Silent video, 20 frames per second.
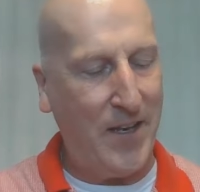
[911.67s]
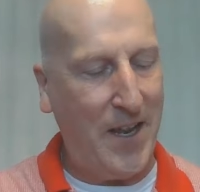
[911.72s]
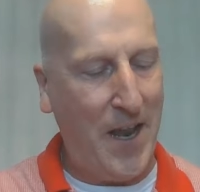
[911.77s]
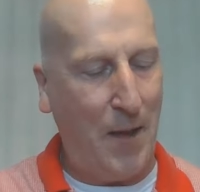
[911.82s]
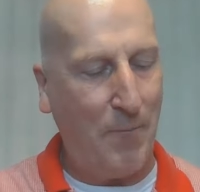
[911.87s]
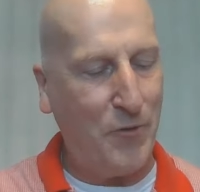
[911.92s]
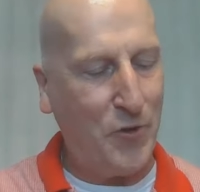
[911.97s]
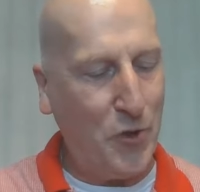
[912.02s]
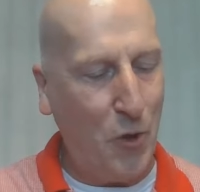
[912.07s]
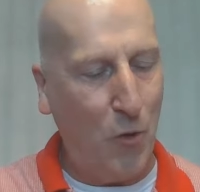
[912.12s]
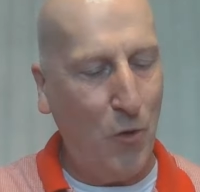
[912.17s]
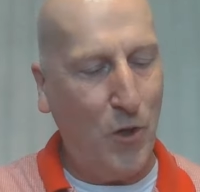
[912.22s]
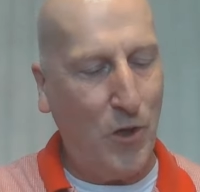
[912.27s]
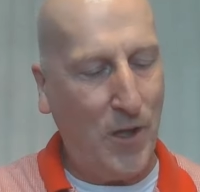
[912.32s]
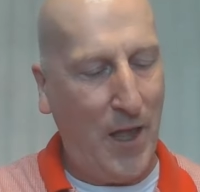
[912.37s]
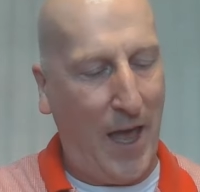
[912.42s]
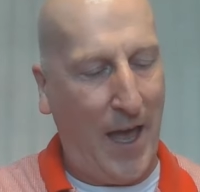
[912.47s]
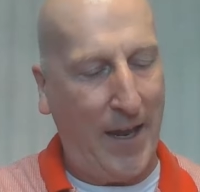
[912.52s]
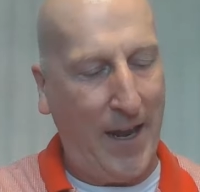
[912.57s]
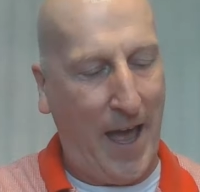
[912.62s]
And I'm so
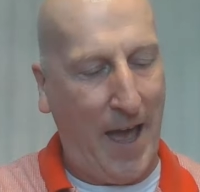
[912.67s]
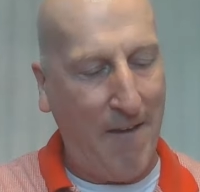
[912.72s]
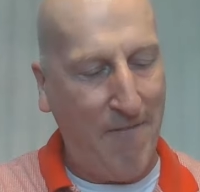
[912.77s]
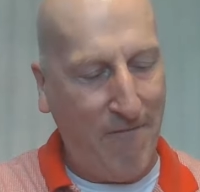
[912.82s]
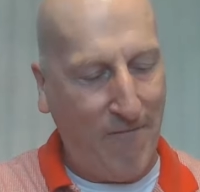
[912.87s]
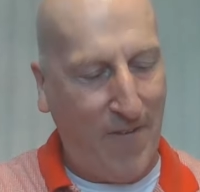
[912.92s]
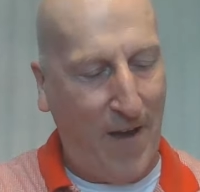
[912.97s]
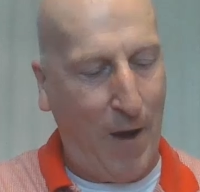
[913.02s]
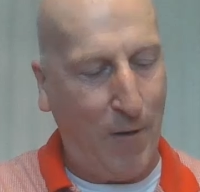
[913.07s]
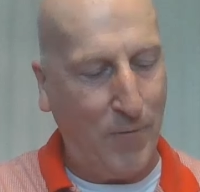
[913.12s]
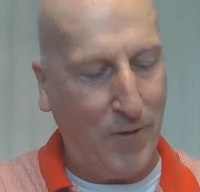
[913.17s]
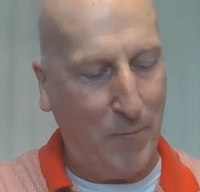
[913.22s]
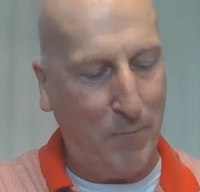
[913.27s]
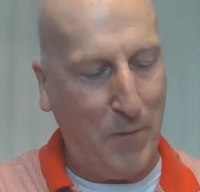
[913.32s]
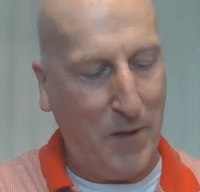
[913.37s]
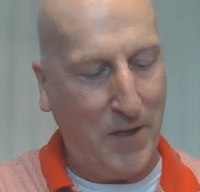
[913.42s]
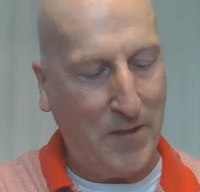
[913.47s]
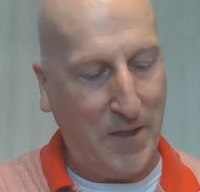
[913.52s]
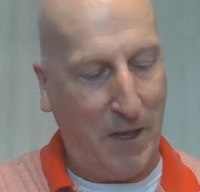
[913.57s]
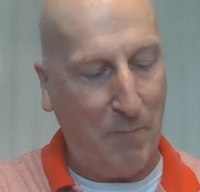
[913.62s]
glad I found it
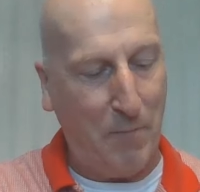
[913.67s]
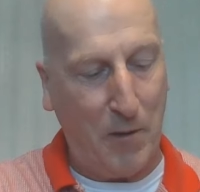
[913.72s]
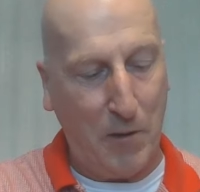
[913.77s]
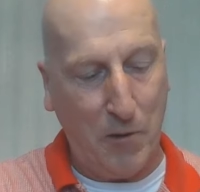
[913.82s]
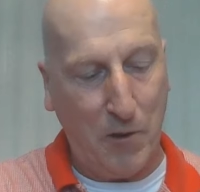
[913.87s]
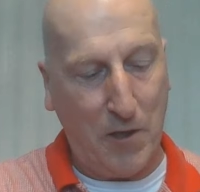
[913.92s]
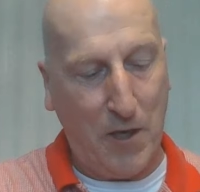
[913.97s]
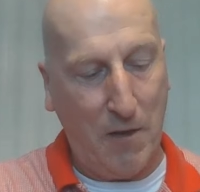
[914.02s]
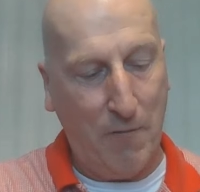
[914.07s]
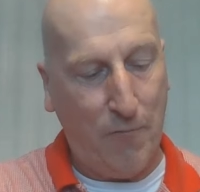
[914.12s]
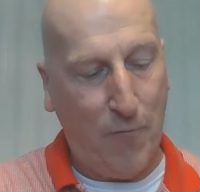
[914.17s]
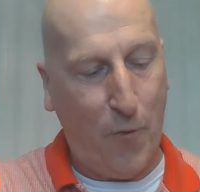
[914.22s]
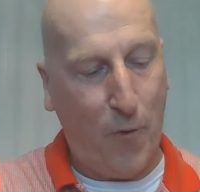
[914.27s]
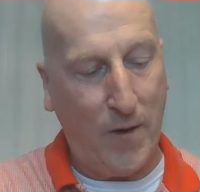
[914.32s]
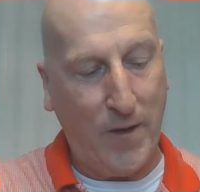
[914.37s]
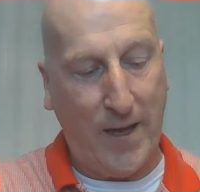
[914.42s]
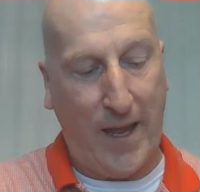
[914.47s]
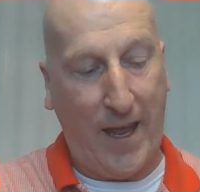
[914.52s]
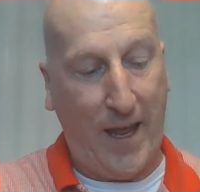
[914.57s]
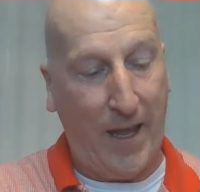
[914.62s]
because I've been looking for it,